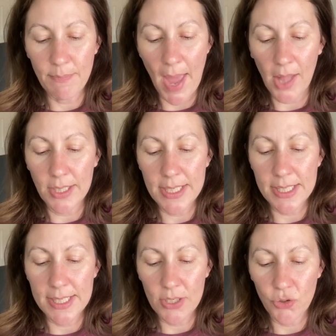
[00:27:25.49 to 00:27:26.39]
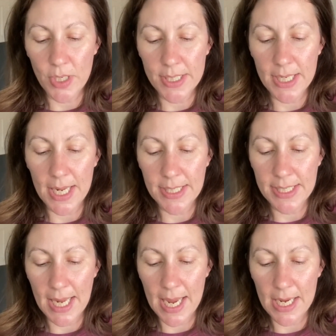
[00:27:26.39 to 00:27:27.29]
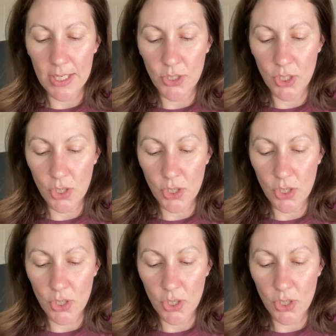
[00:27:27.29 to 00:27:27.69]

balanced citrus and sage,